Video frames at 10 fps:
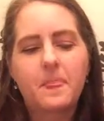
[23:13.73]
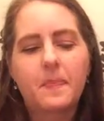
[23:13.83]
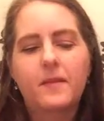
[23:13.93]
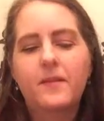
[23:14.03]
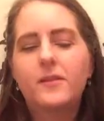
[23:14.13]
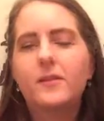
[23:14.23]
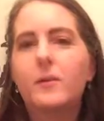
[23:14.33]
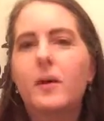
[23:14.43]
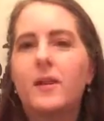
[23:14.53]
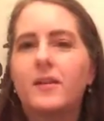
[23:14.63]
This is
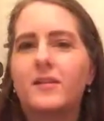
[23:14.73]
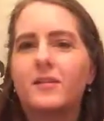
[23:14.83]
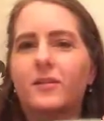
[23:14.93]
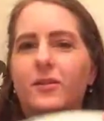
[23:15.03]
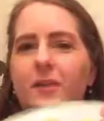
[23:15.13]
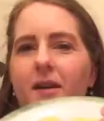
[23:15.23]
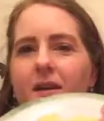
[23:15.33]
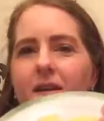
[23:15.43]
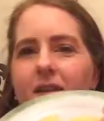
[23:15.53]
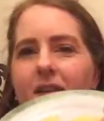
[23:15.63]
what Randy's just
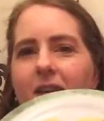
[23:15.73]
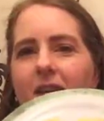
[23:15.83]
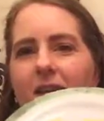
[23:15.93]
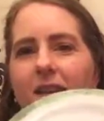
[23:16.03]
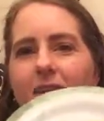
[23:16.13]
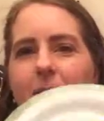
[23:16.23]
made. He's